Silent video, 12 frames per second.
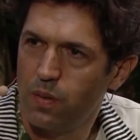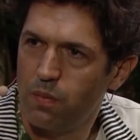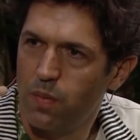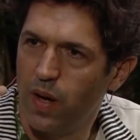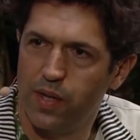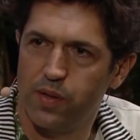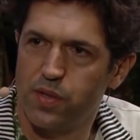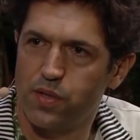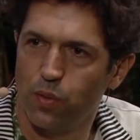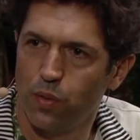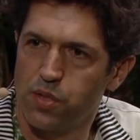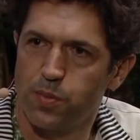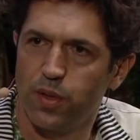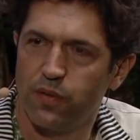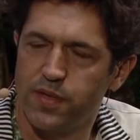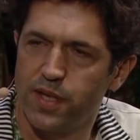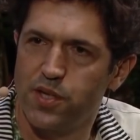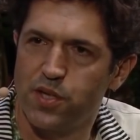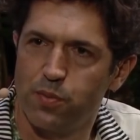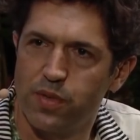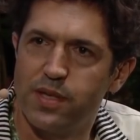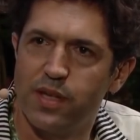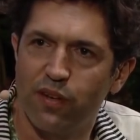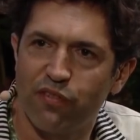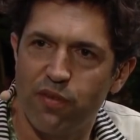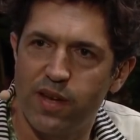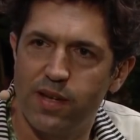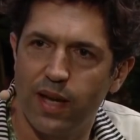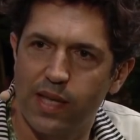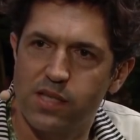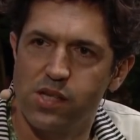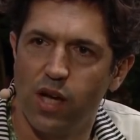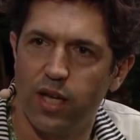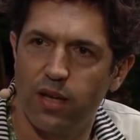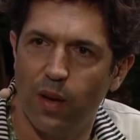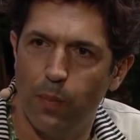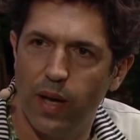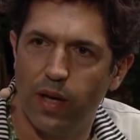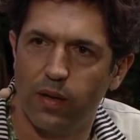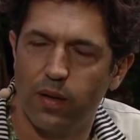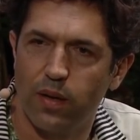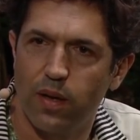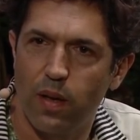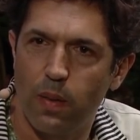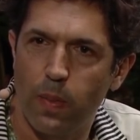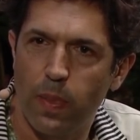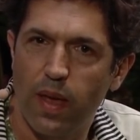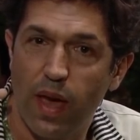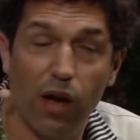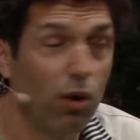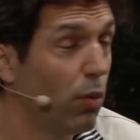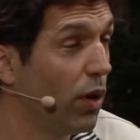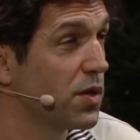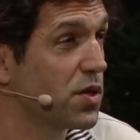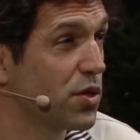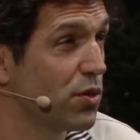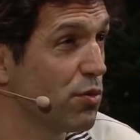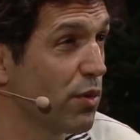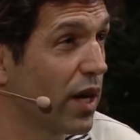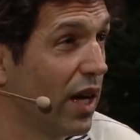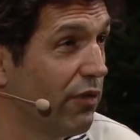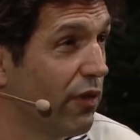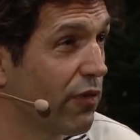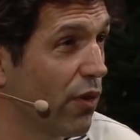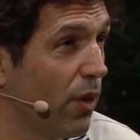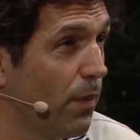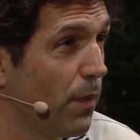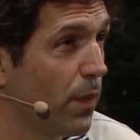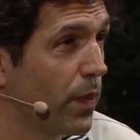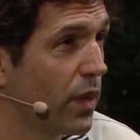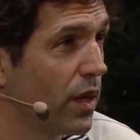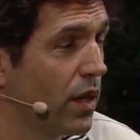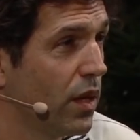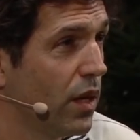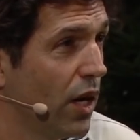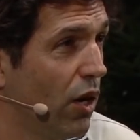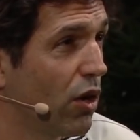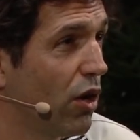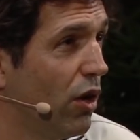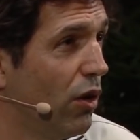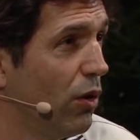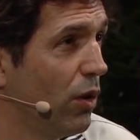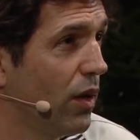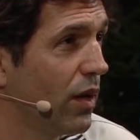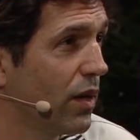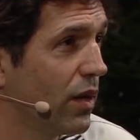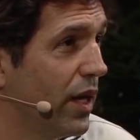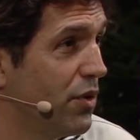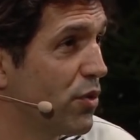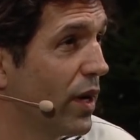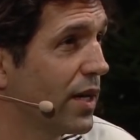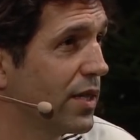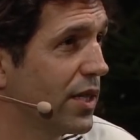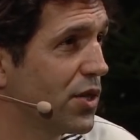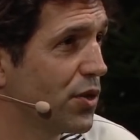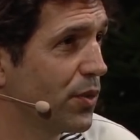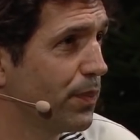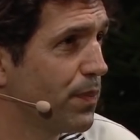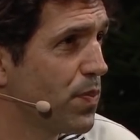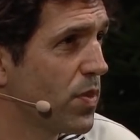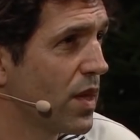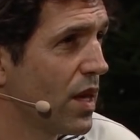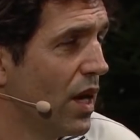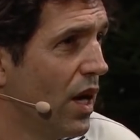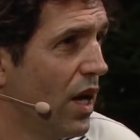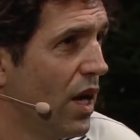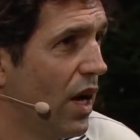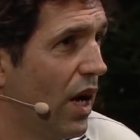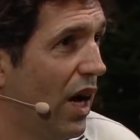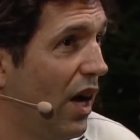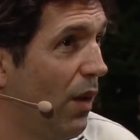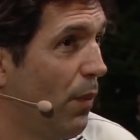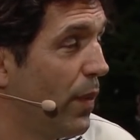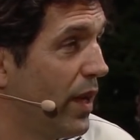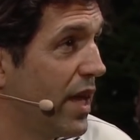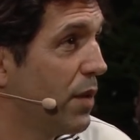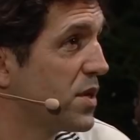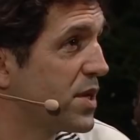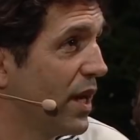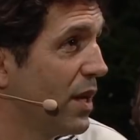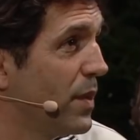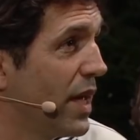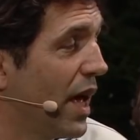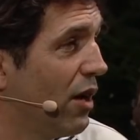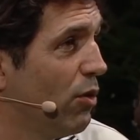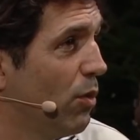I had this awesome conversation with a dear friend last night about how it was to recover from alcohol and drug addiction. Um, and he was telling me how it